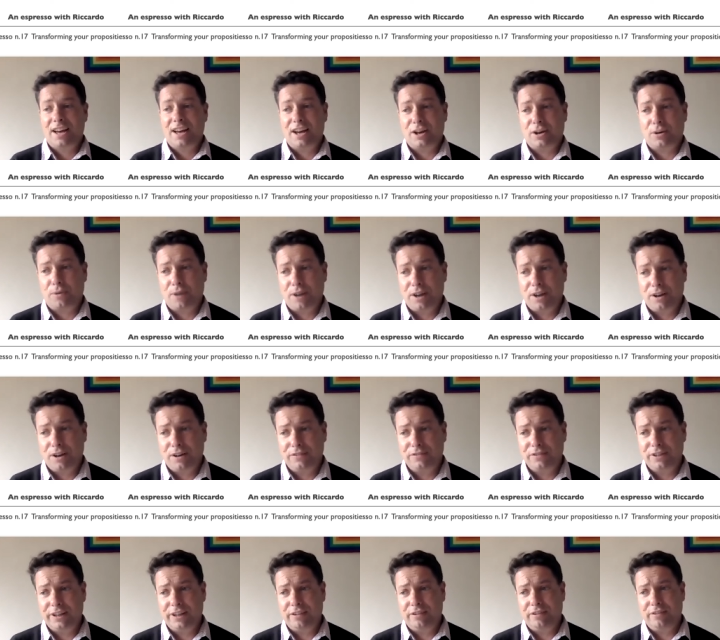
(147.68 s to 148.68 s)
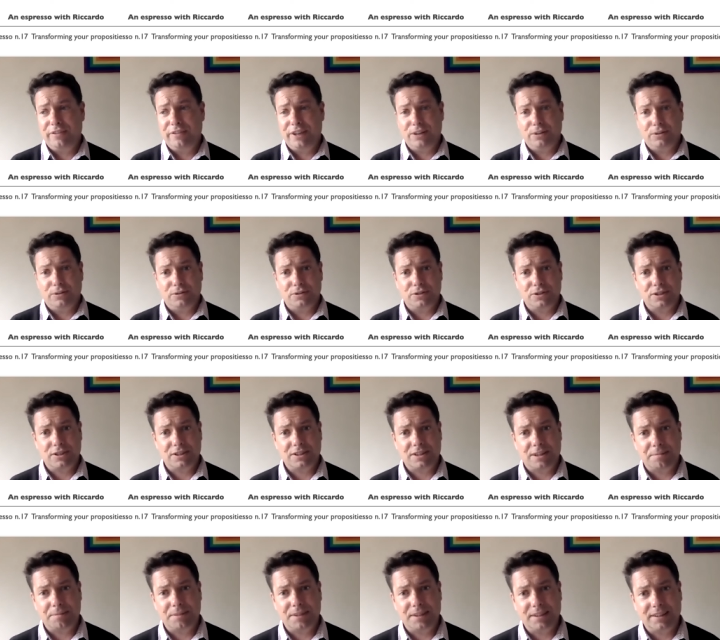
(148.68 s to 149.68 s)
quite often it reveals
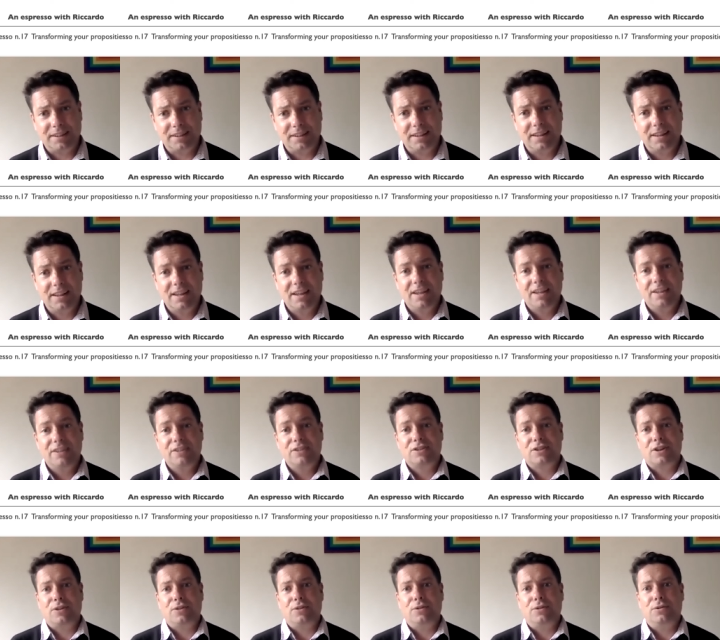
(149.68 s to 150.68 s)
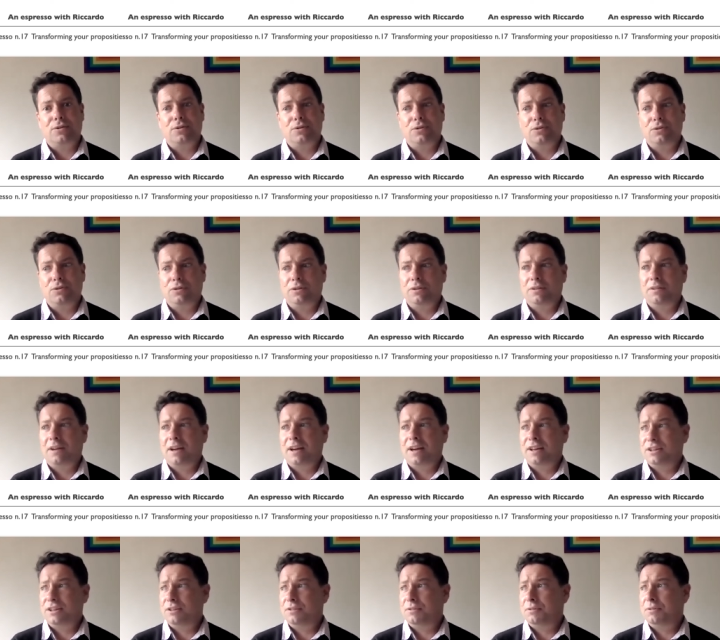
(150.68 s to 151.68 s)
something. So
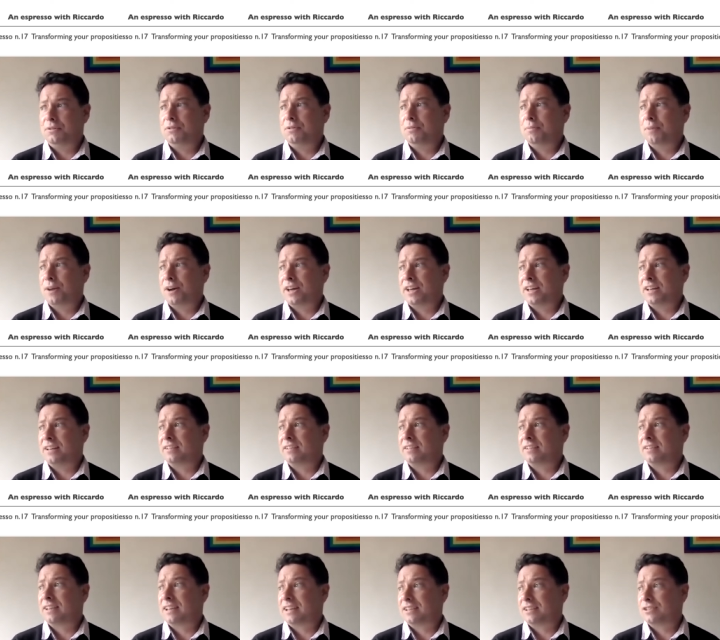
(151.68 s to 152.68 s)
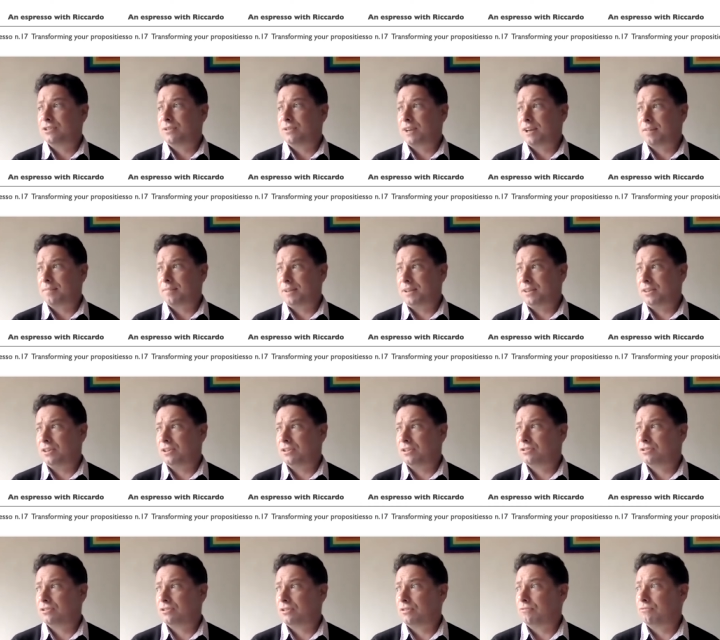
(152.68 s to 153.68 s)
you might get to a company that's,
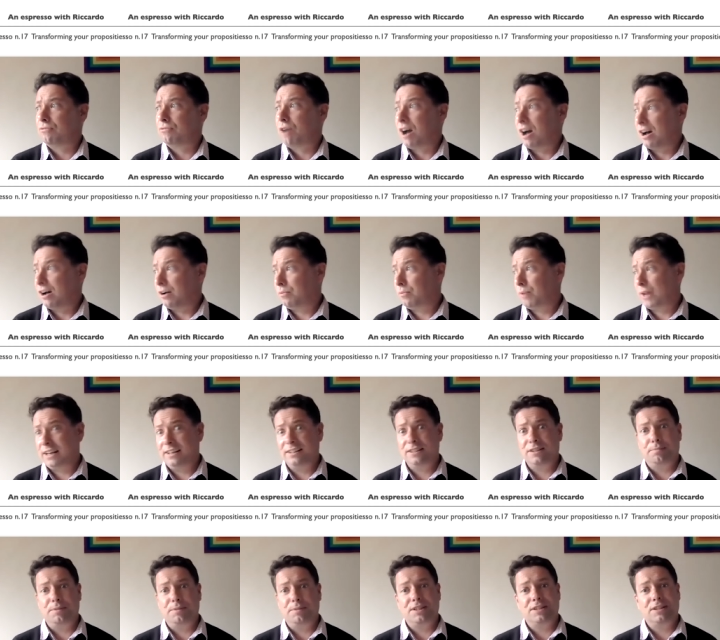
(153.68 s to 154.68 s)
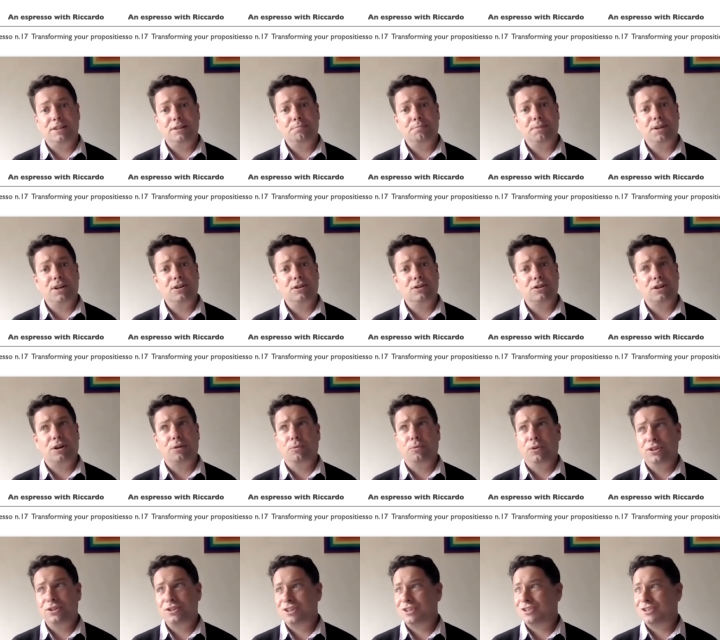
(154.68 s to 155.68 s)
right, I went into business because I
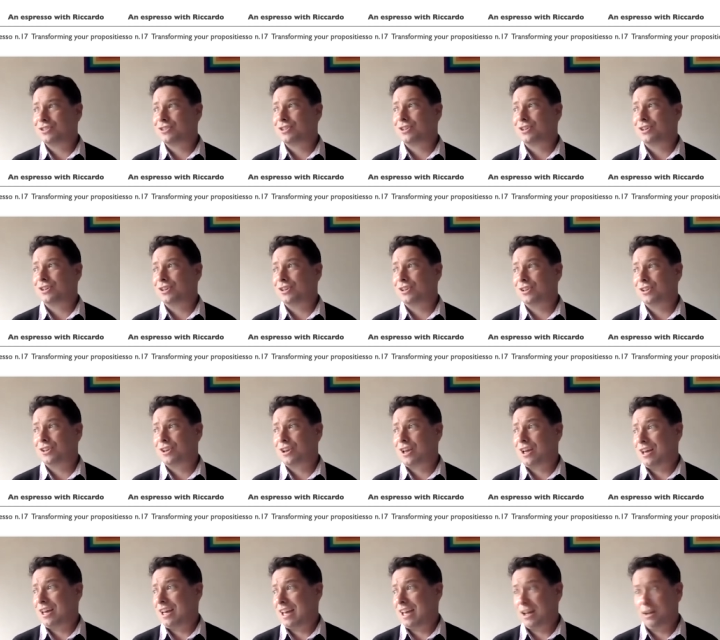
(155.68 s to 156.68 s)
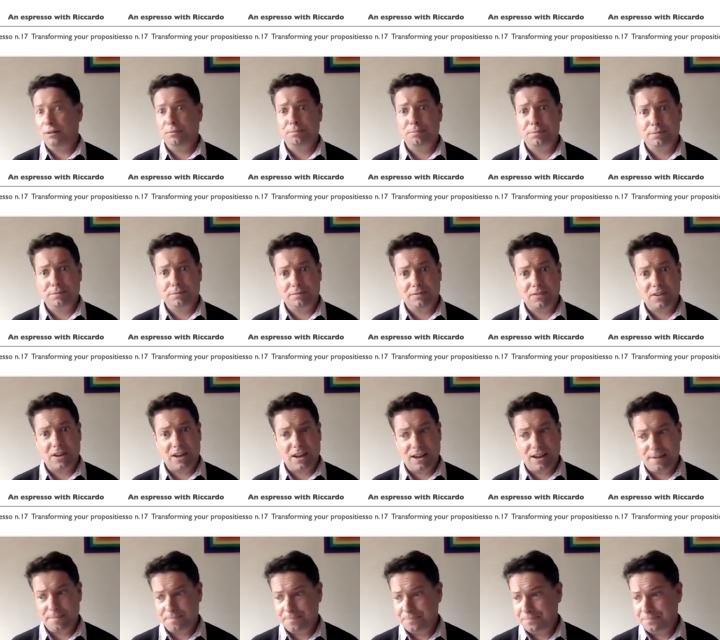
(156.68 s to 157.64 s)
wanted to help a